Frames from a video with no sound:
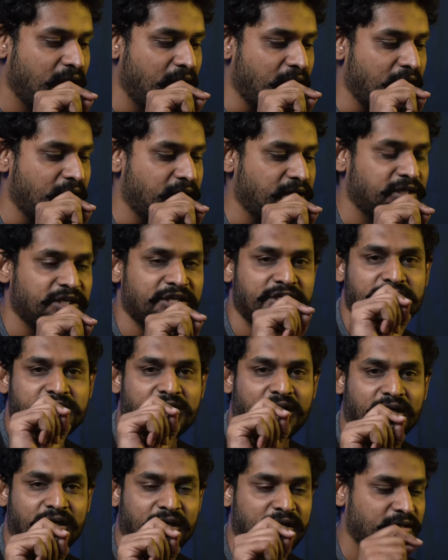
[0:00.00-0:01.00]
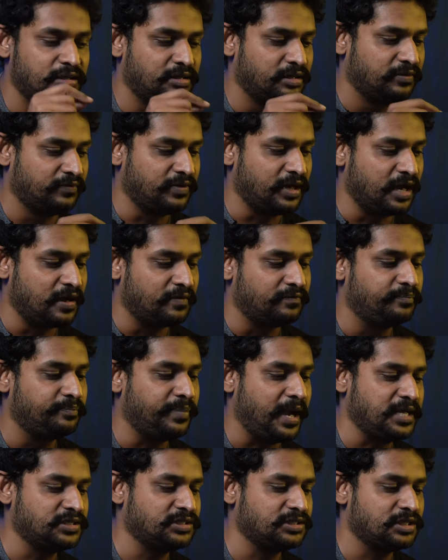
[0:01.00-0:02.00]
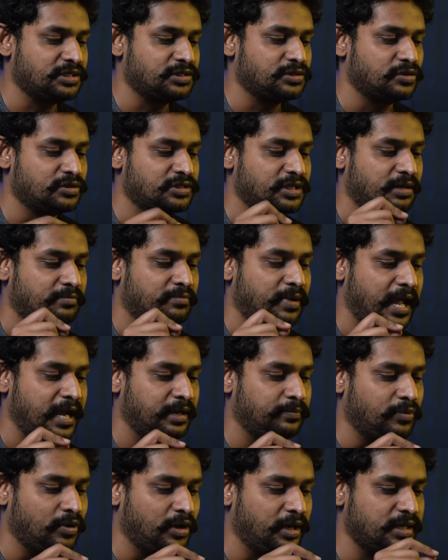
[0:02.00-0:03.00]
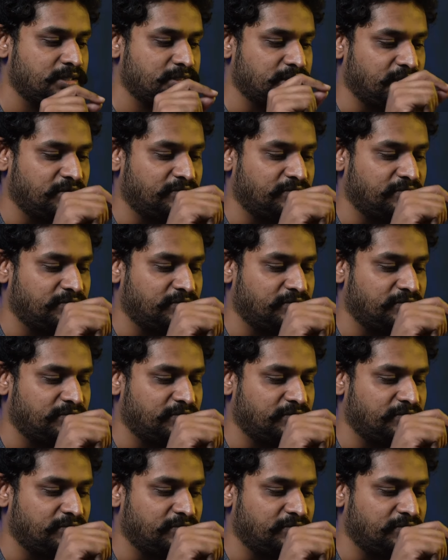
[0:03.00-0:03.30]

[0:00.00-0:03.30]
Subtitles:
and t-shirt wear patches, those are black points.